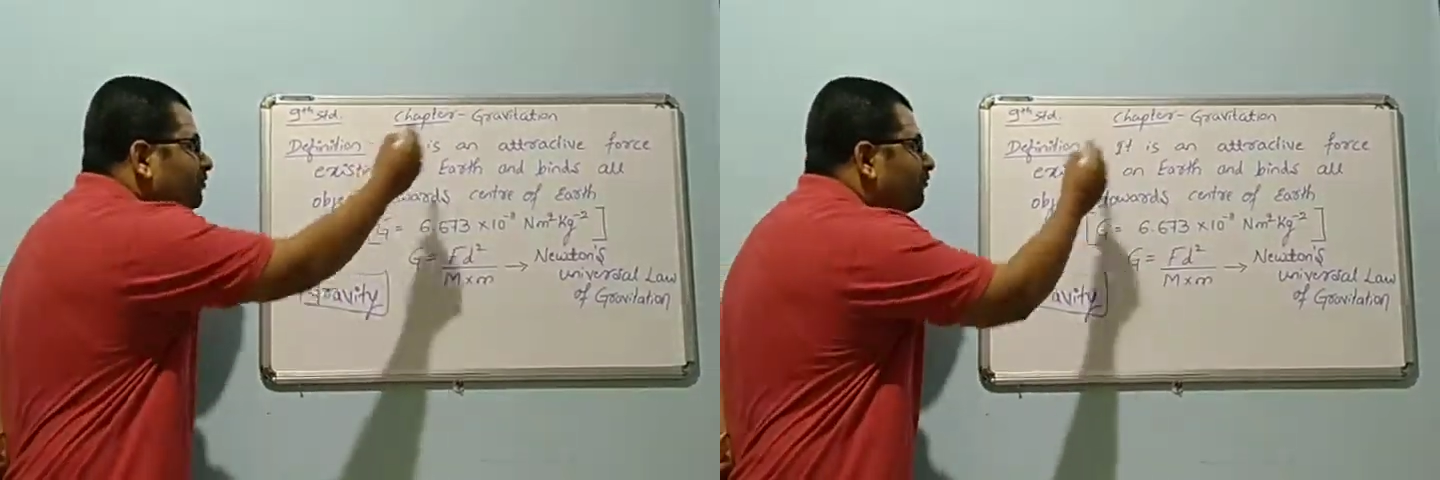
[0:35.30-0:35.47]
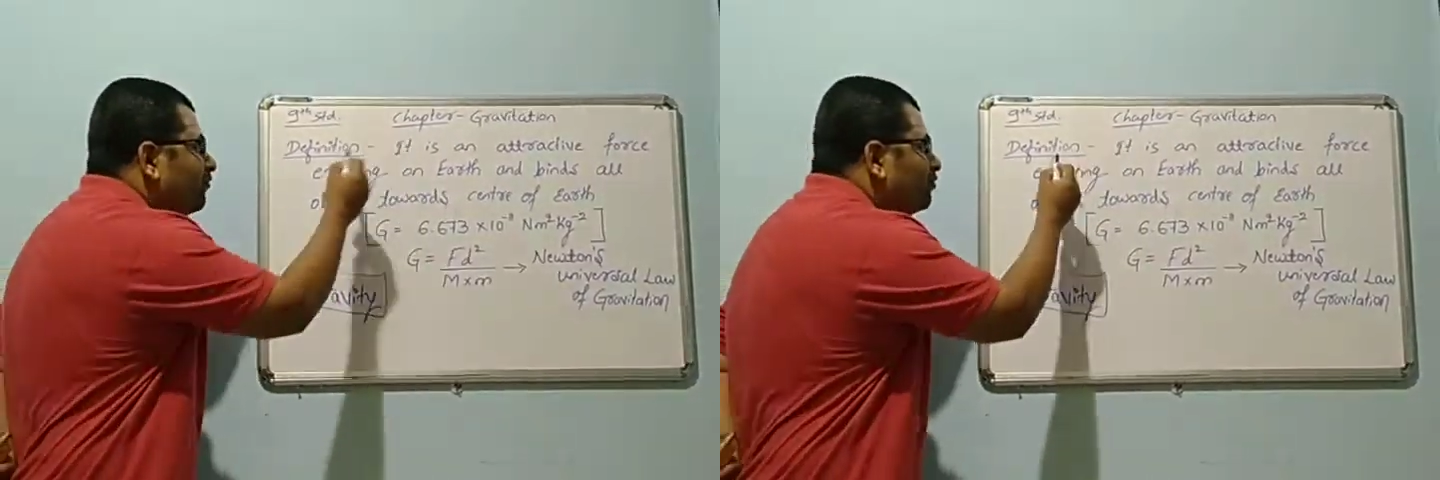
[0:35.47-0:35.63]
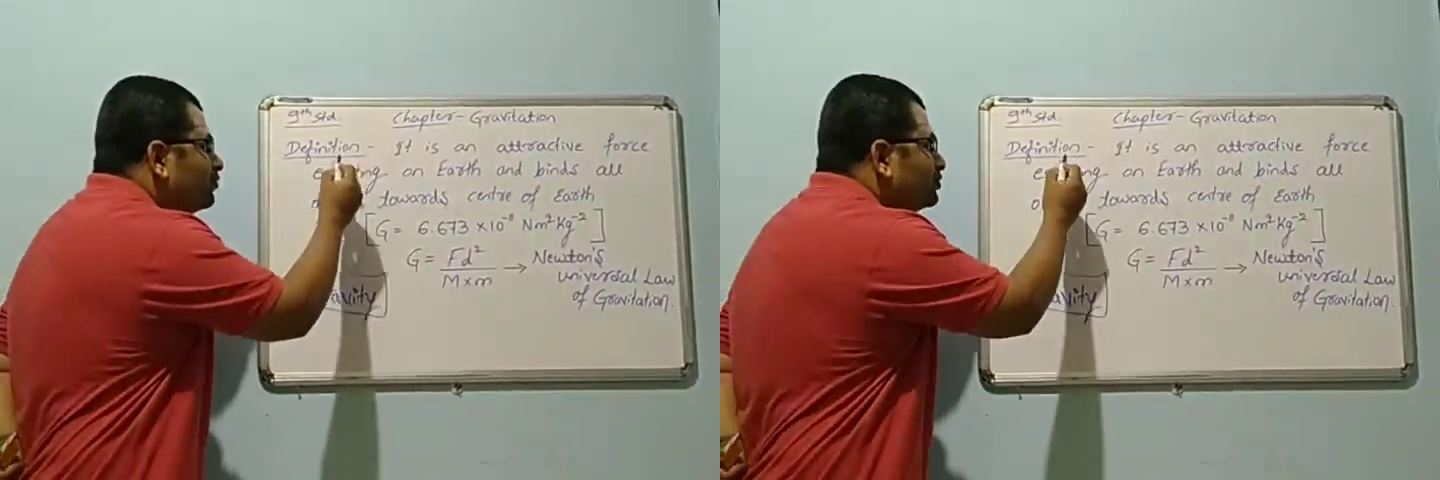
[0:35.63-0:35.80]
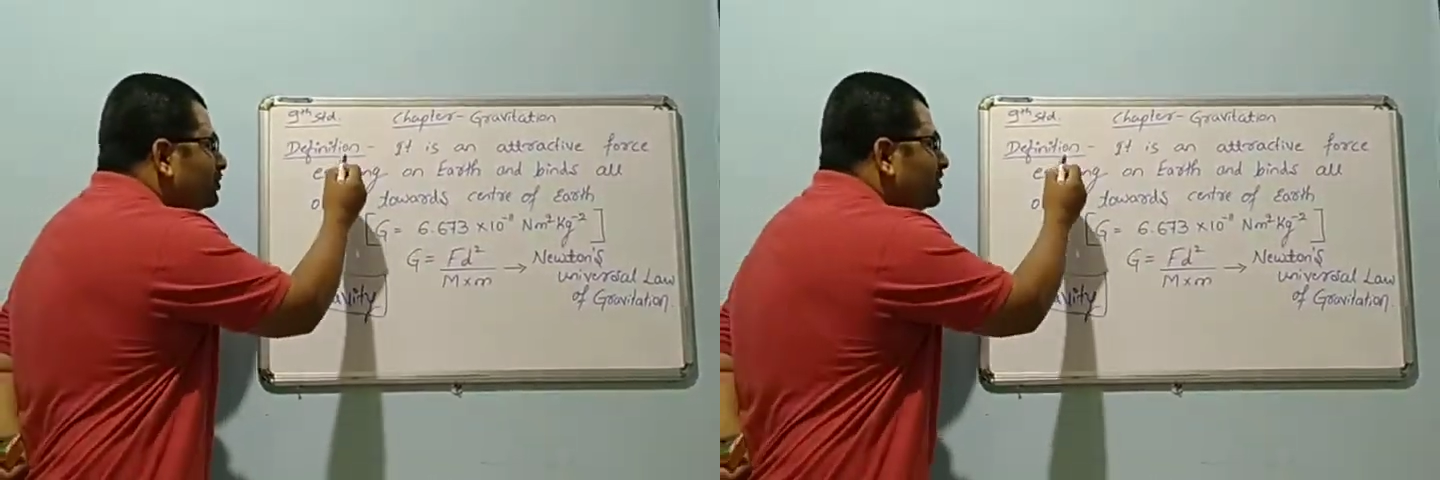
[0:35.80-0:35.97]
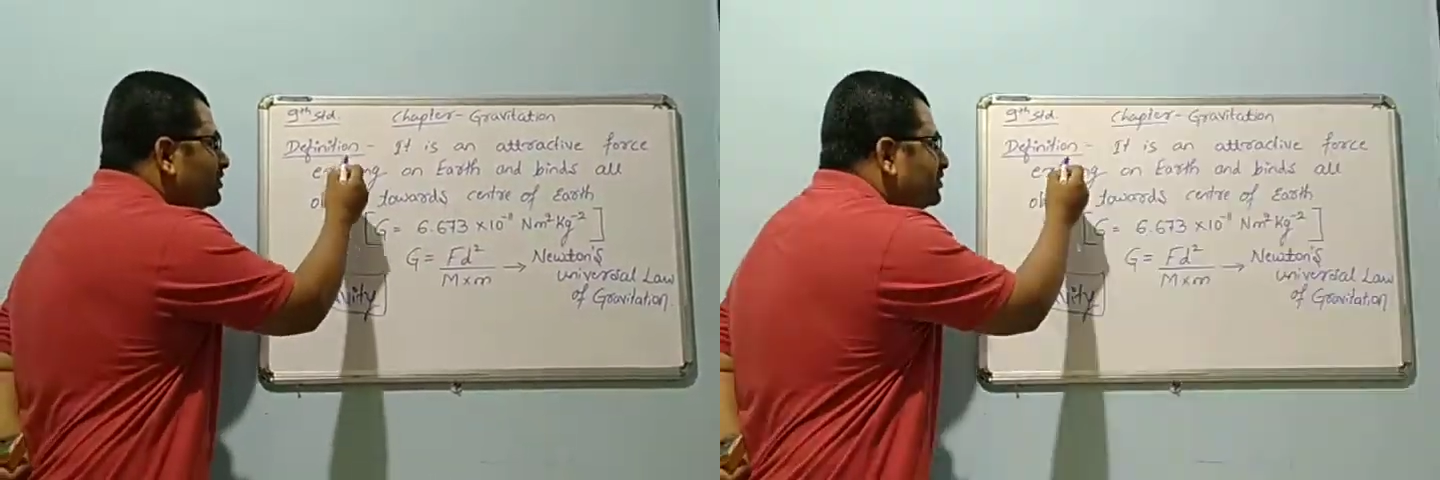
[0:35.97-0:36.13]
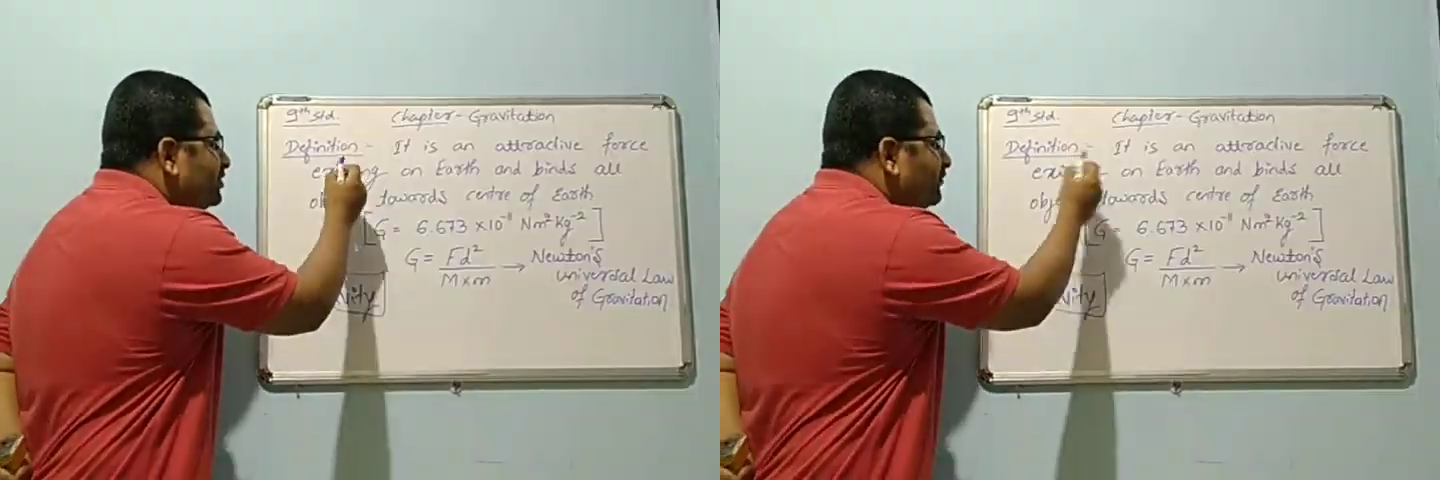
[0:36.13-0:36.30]
force, it
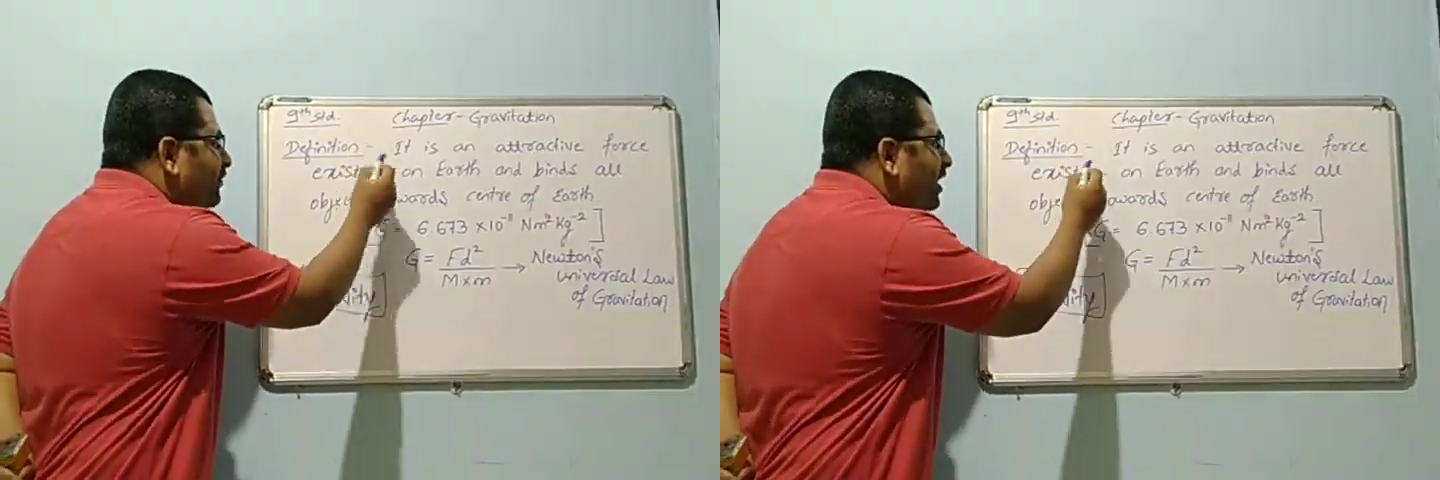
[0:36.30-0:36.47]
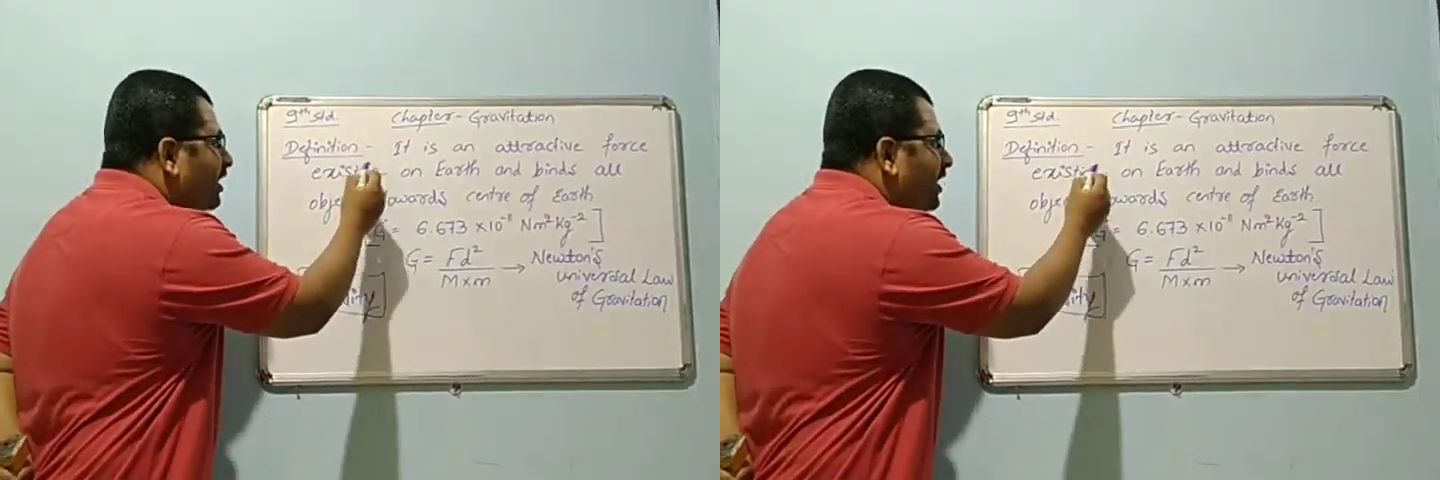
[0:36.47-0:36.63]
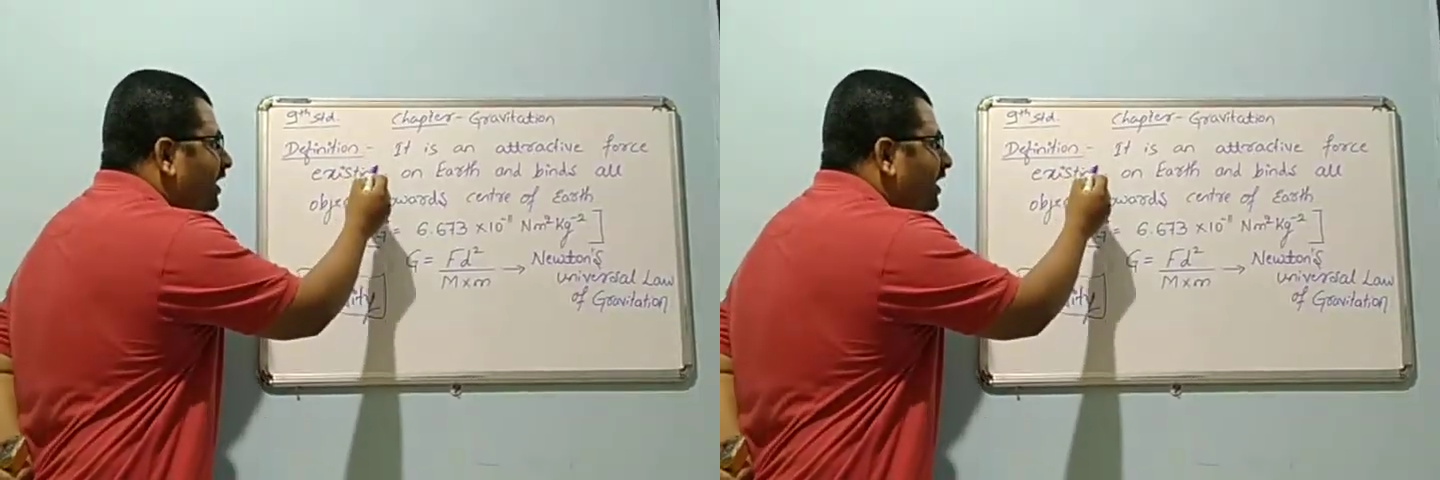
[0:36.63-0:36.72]
is defined